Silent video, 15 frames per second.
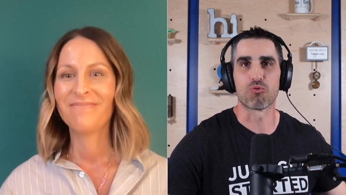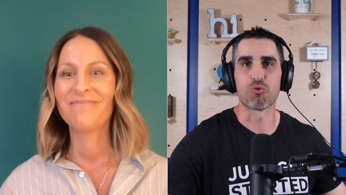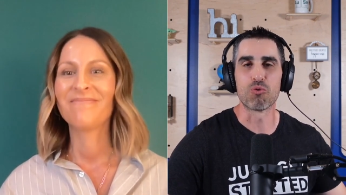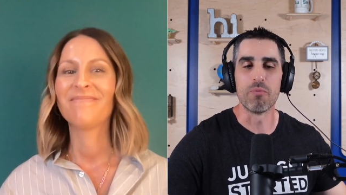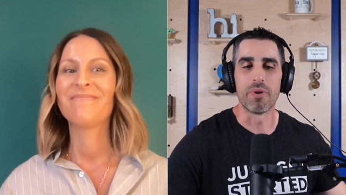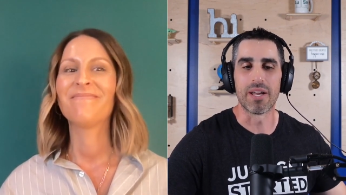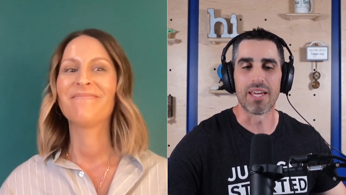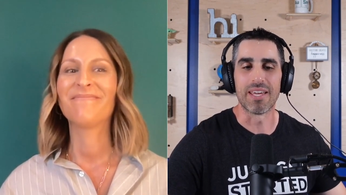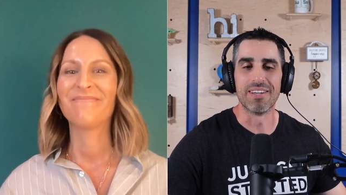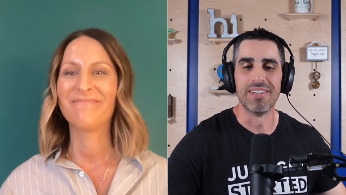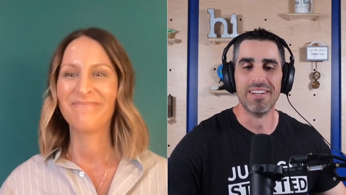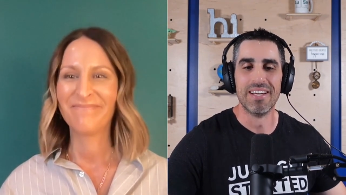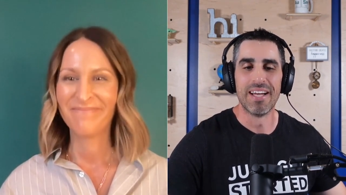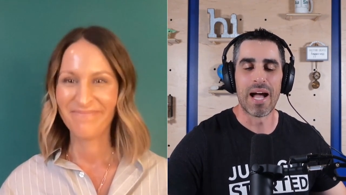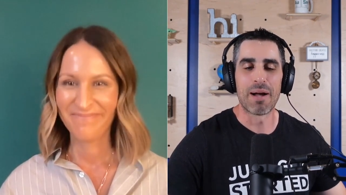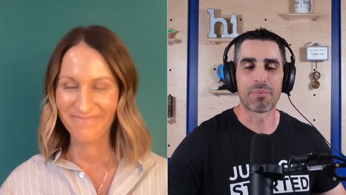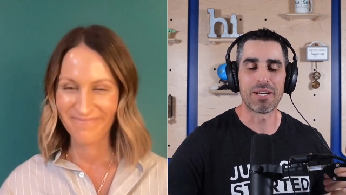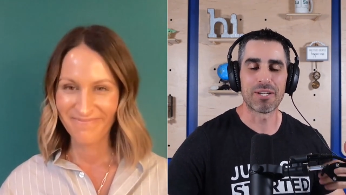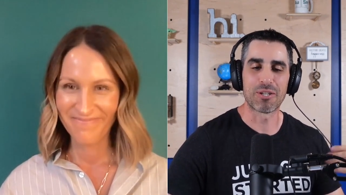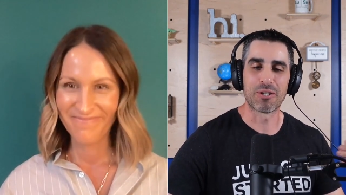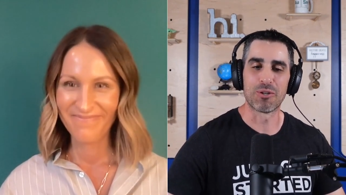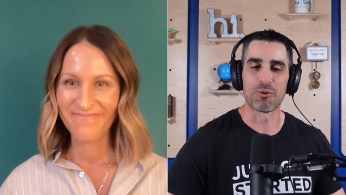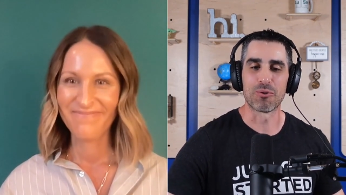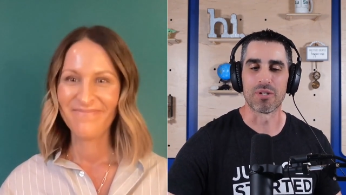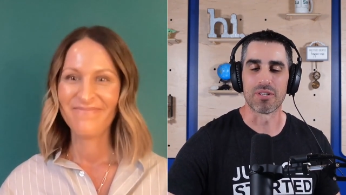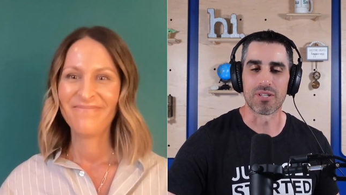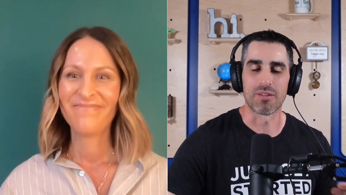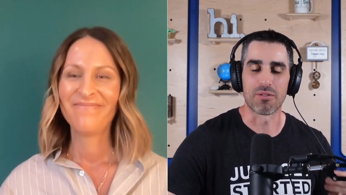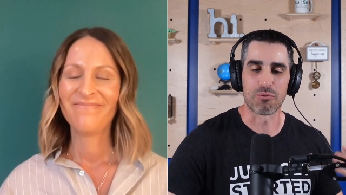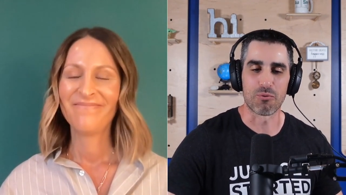Speaker 1: ruminate. Mm. I'm kind of
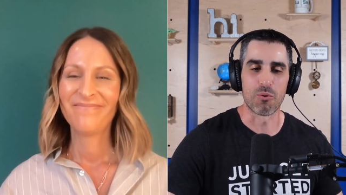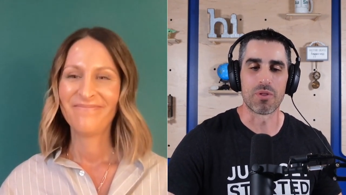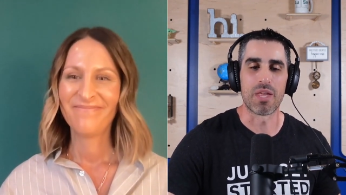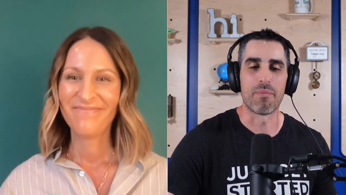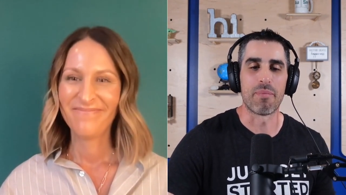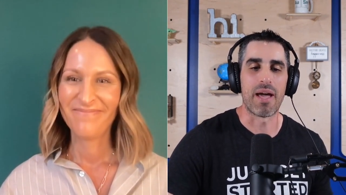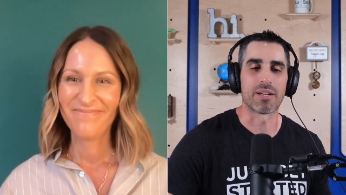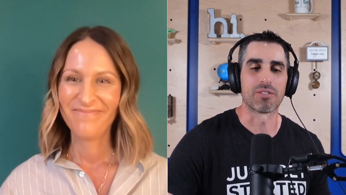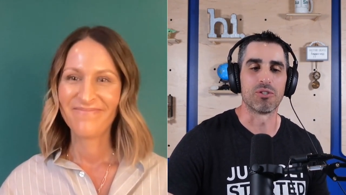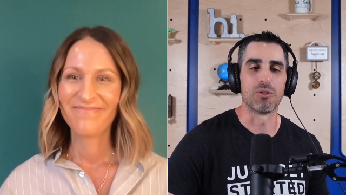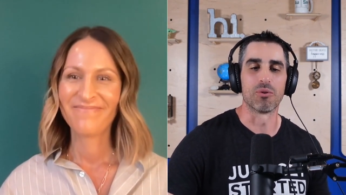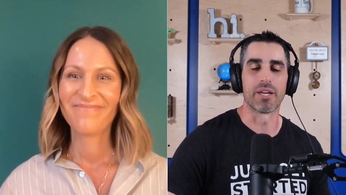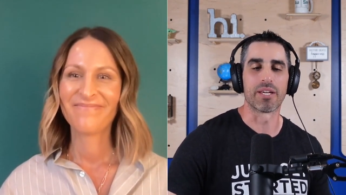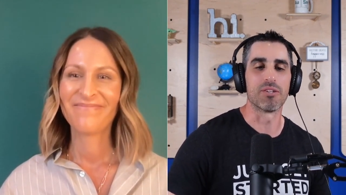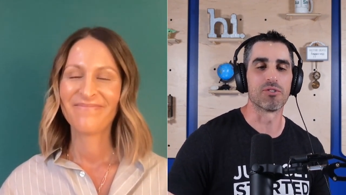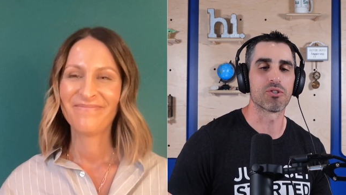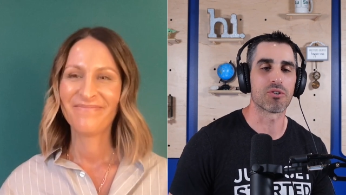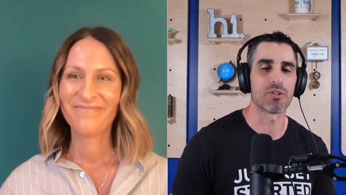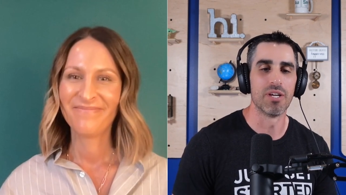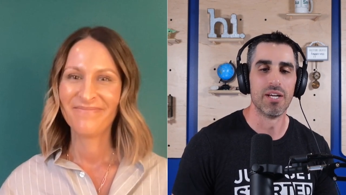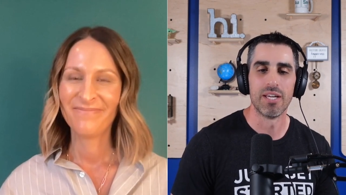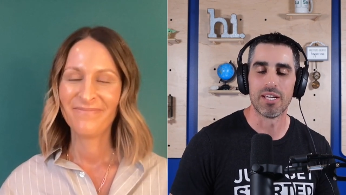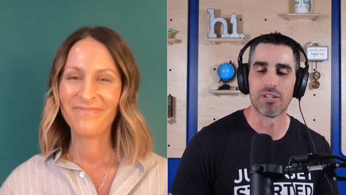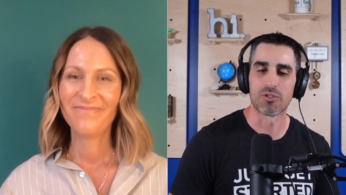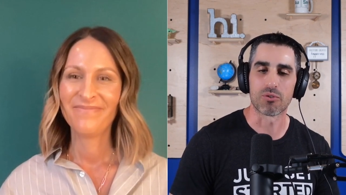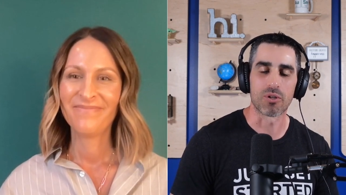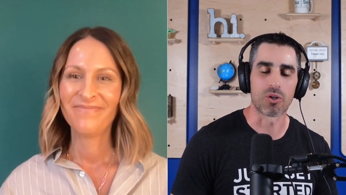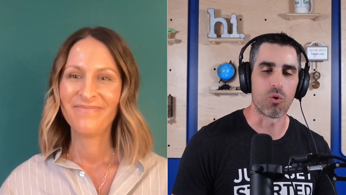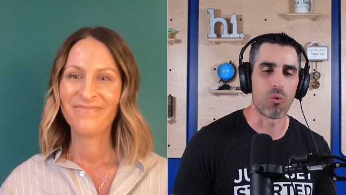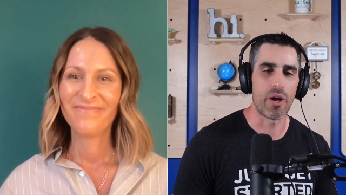curious at throwing that back to you. Like, is there is there
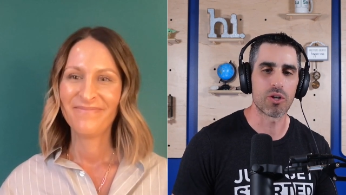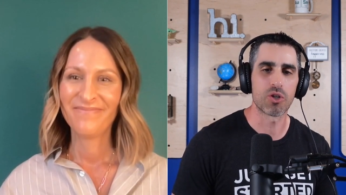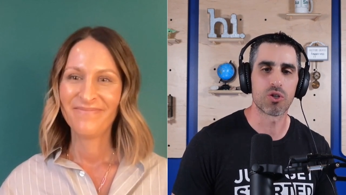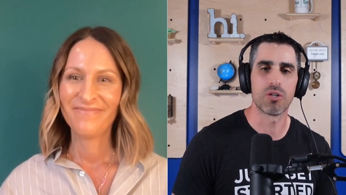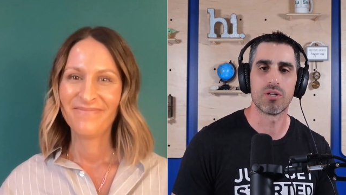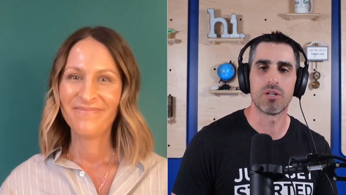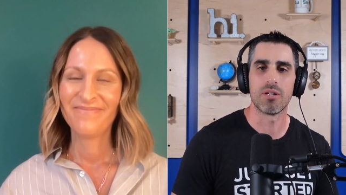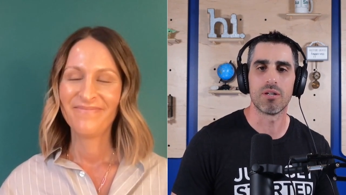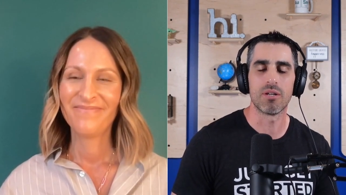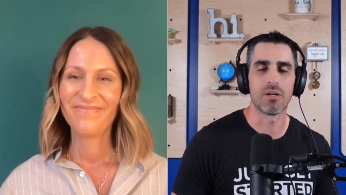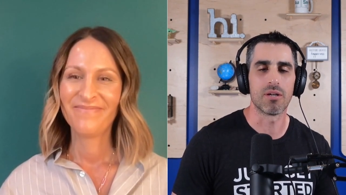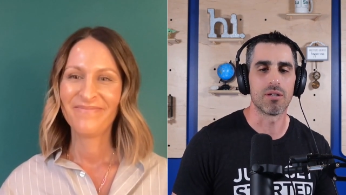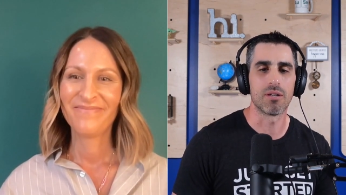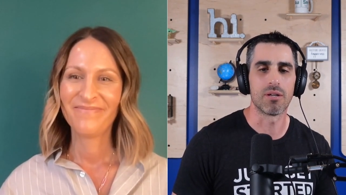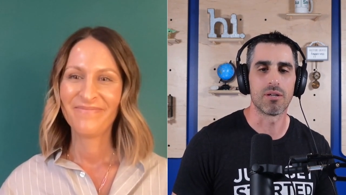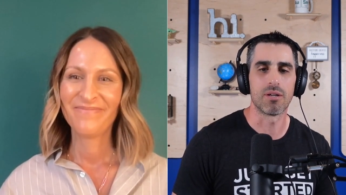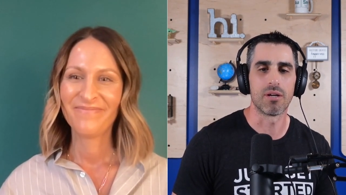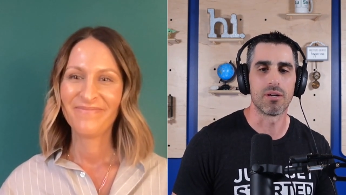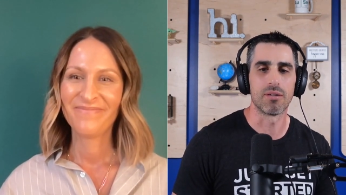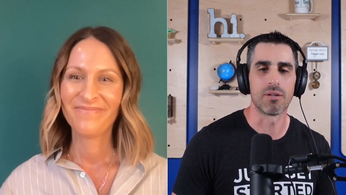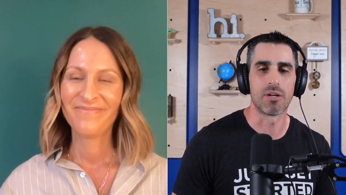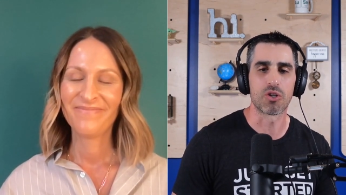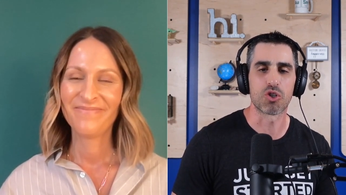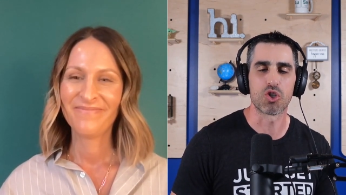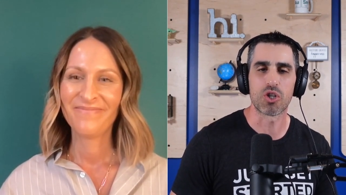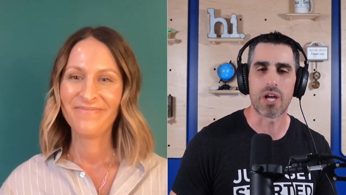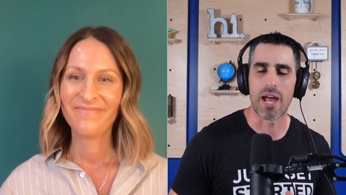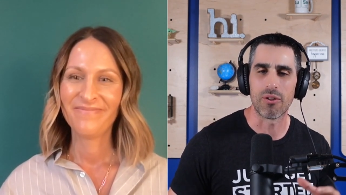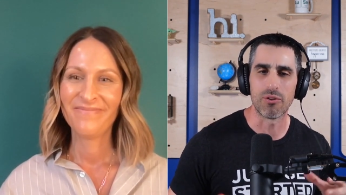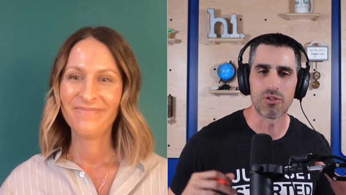a question and uh, a, a, a
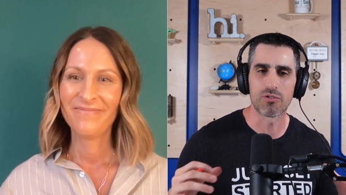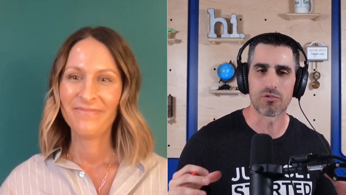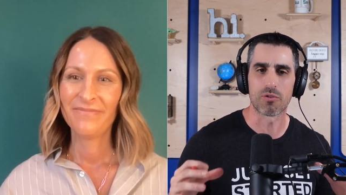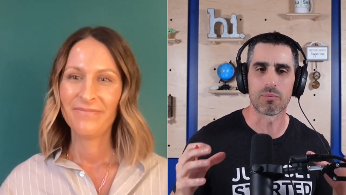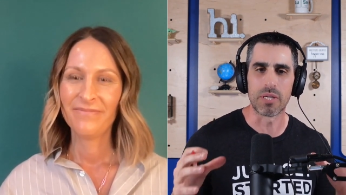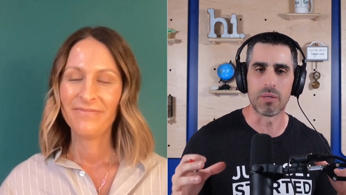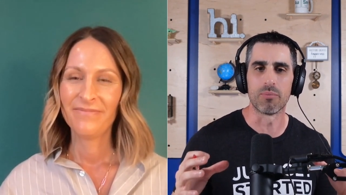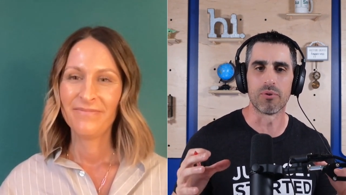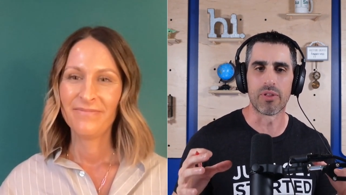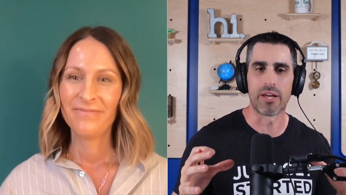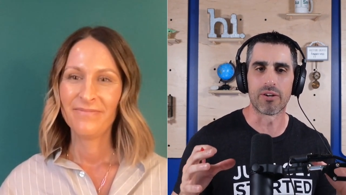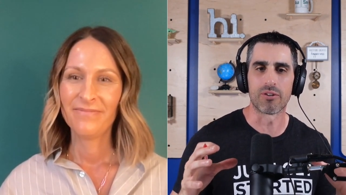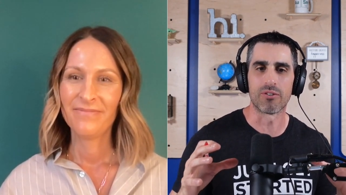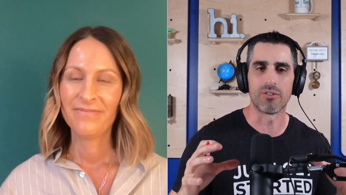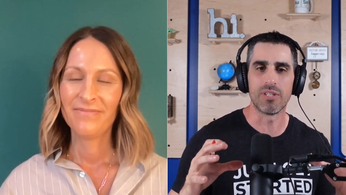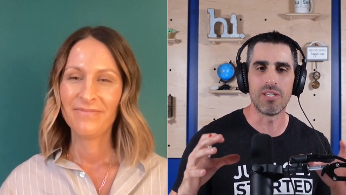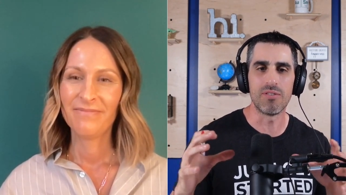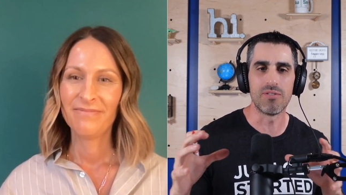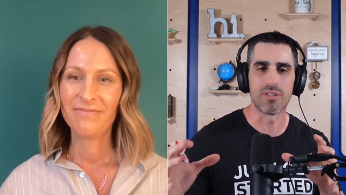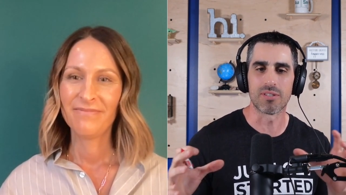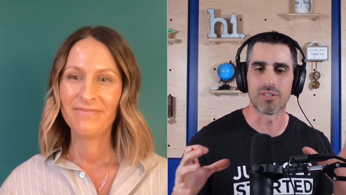challenge for people that are in this